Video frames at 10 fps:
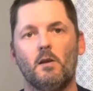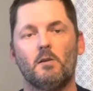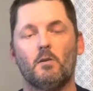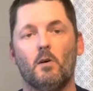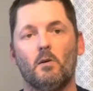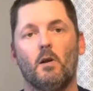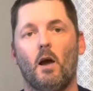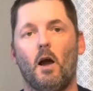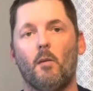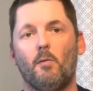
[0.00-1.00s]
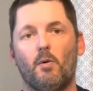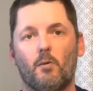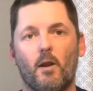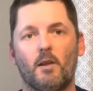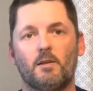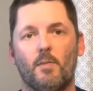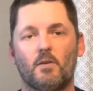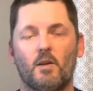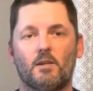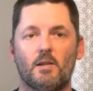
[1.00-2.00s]
So I'm gonna put it right against my
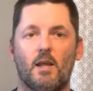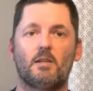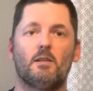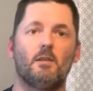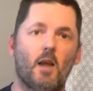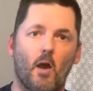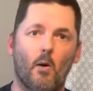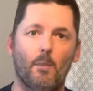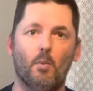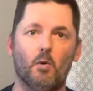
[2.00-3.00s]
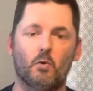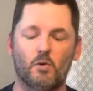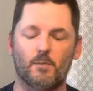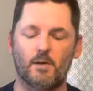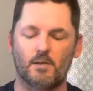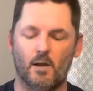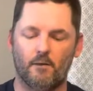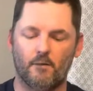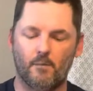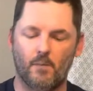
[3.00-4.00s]
chest because that's how I pull towards
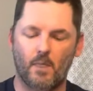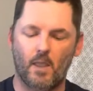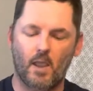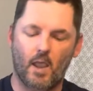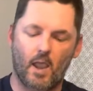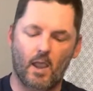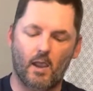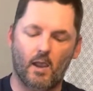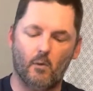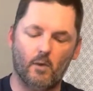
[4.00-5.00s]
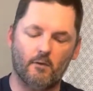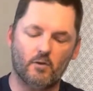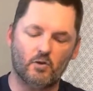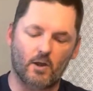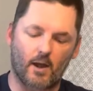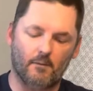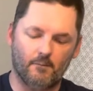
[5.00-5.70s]
myself, and we'll give it a shot.